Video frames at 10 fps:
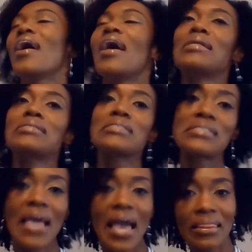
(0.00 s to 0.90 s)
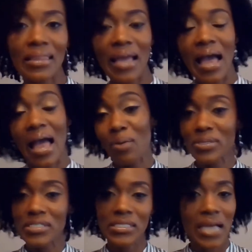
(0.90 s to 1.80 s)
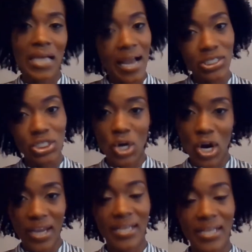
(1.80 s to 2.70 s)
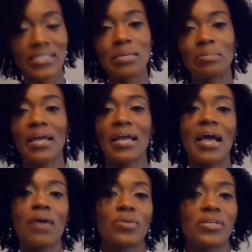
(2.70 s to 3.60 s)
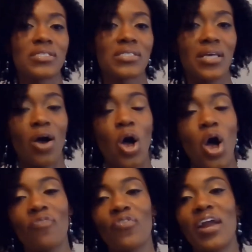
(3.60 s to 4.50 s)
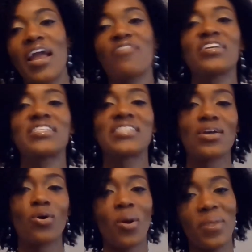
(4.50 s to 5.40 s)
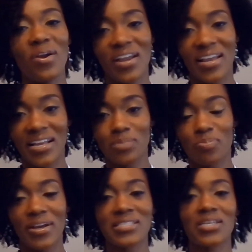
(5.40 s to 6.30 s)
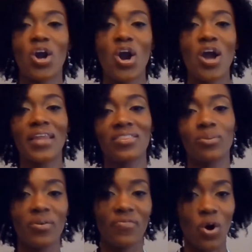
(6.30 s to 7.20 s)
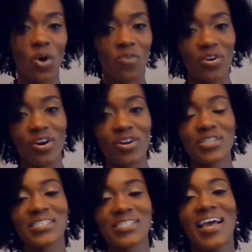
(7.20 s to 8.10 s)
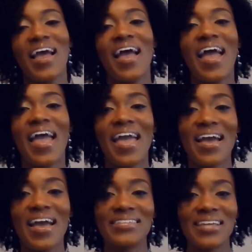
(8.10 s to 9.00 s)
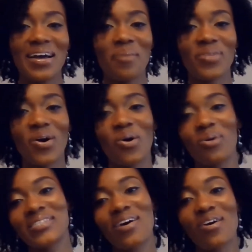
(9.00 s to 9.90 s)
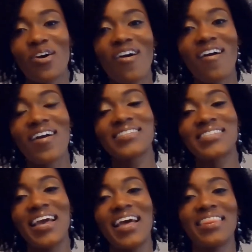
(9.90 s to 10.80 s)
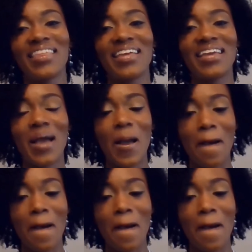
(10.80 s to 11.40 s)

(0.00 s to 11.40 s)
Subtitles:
And sadly, I was not targeted. It seemed like I was offered every single American Express card, like the revolvers and the hotel cards and the